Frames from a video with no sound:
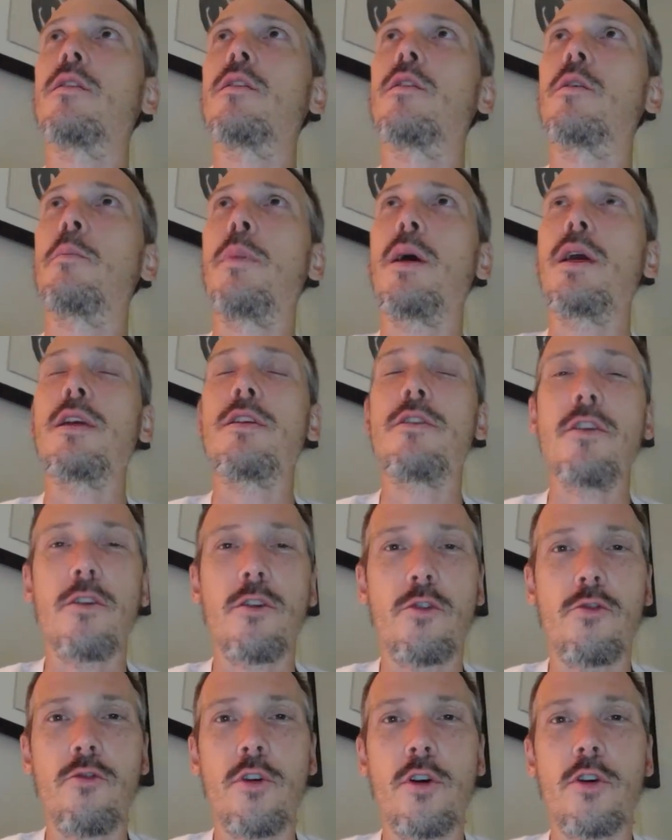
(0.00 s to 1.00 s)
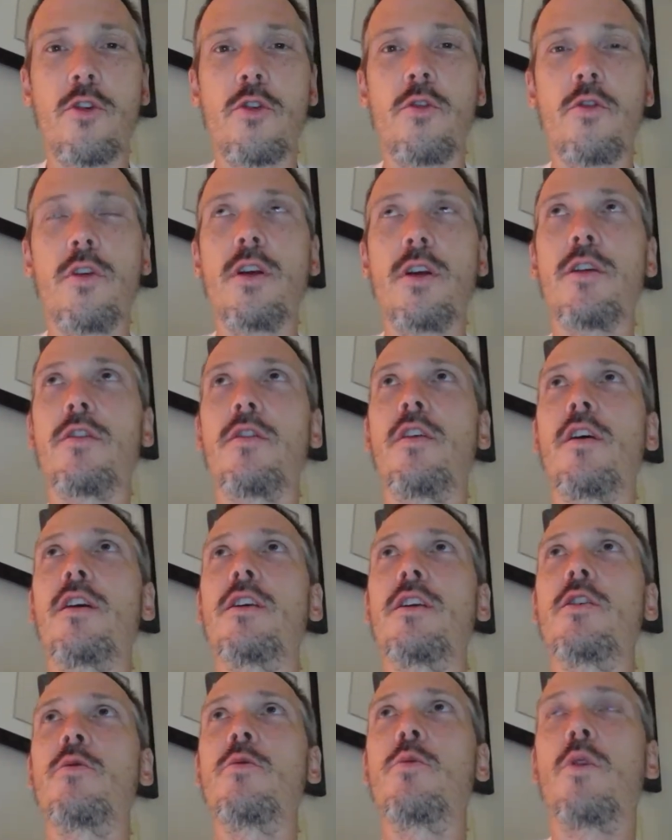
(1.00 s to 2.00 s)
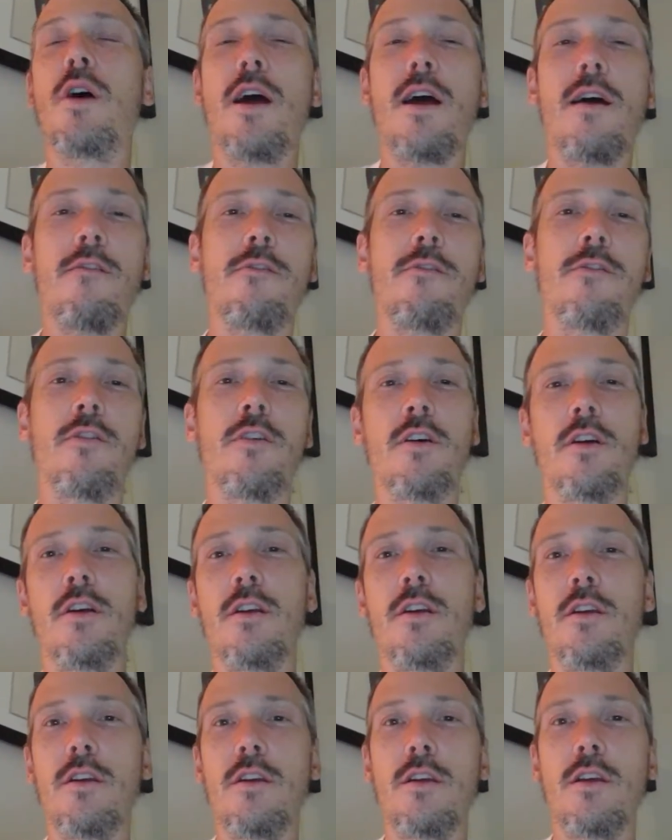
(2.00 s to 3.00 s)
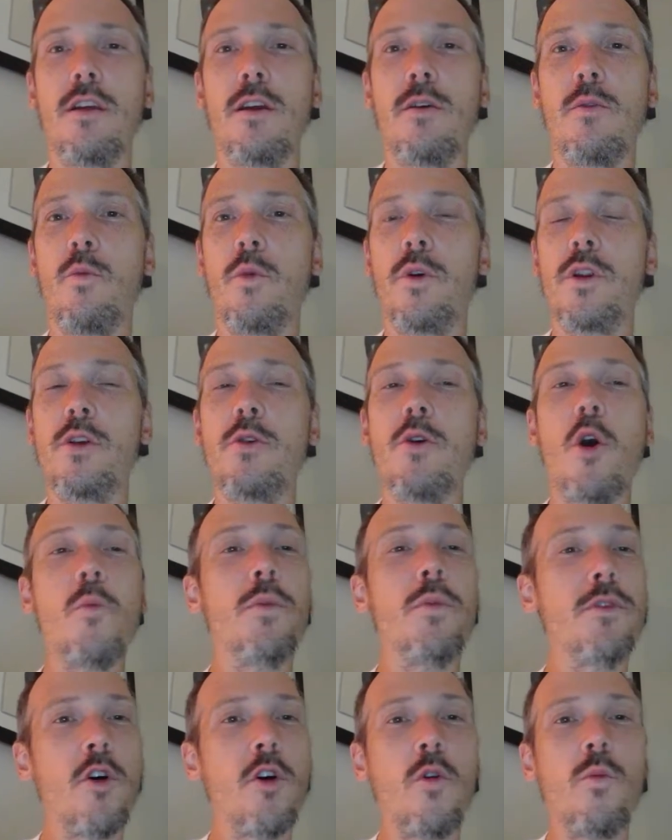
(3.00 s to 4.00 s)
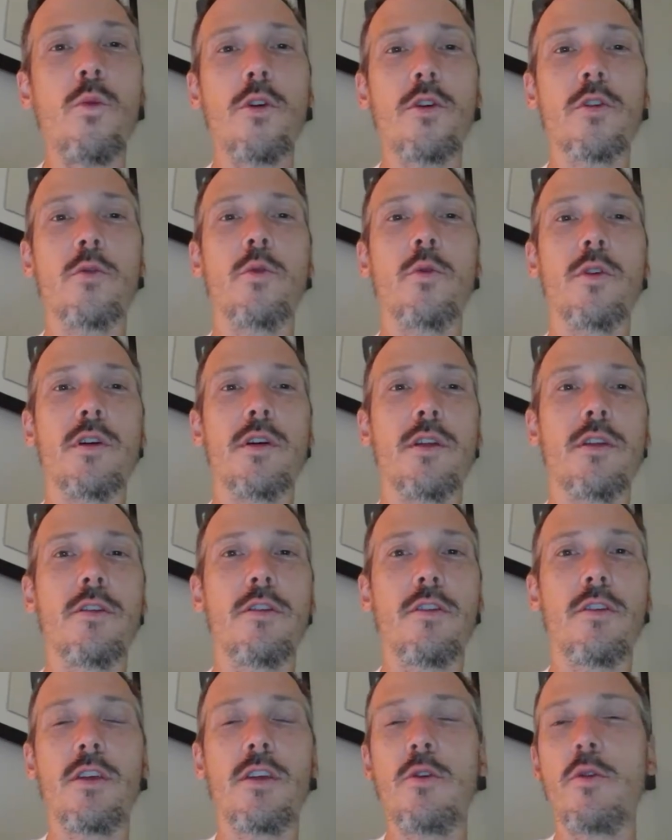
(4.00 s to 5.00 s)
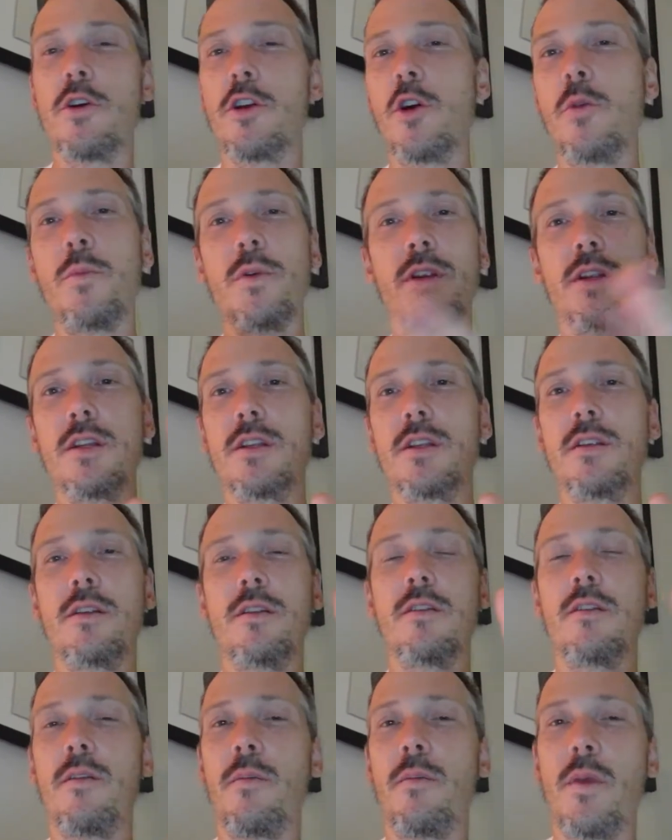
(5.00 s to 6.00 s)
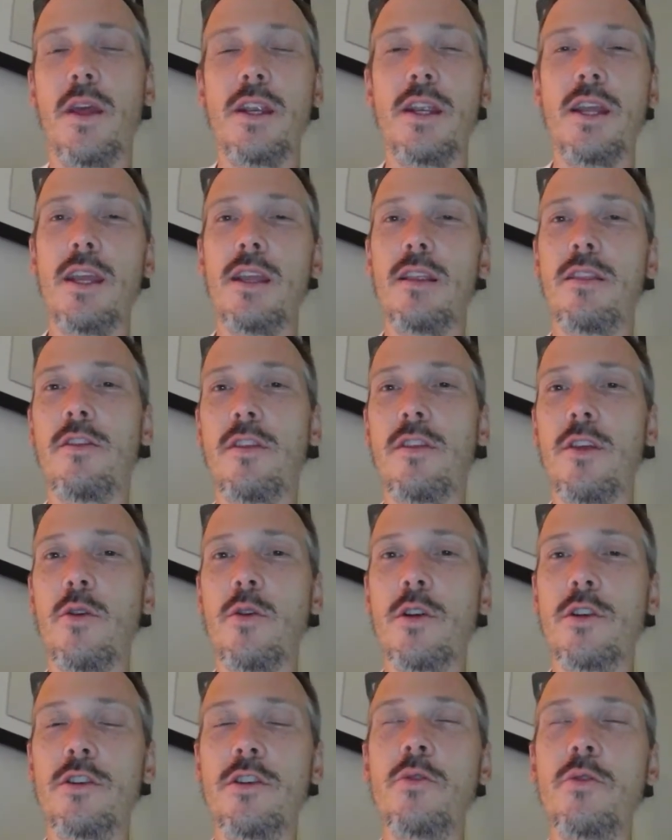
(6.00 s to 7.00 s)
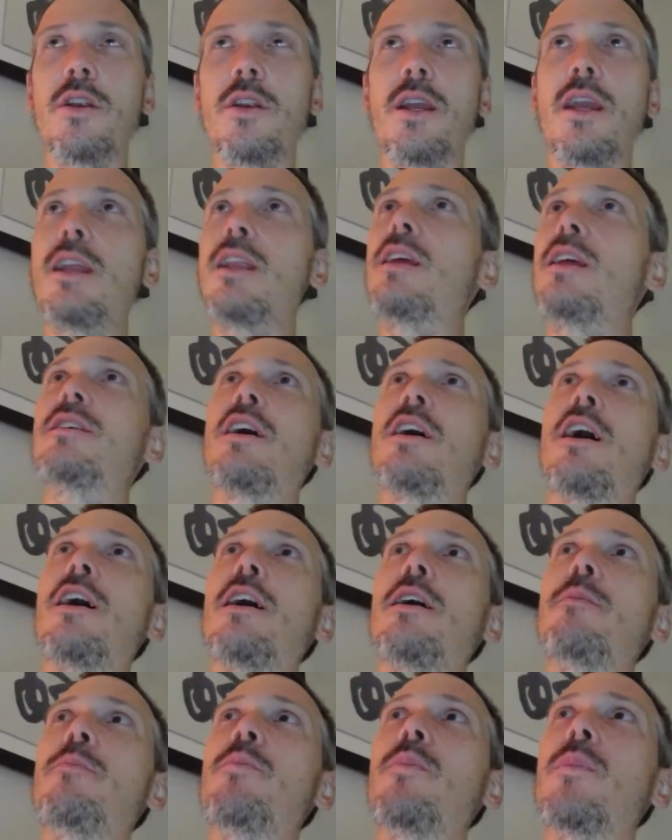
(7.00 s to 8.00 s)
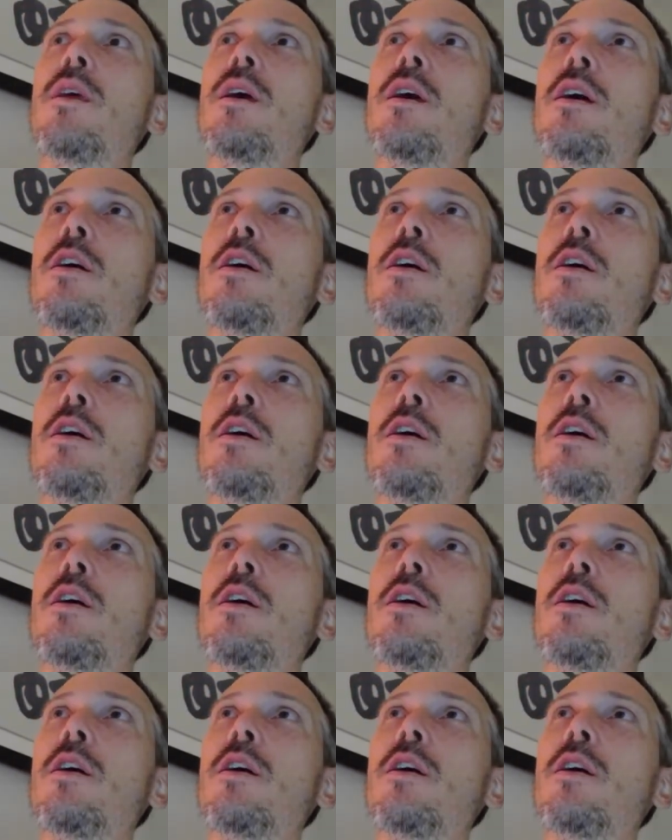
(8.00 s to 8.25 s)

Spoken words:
the basic structure is that you will have, when you open the homework quiz, you can open it. You can do it anytime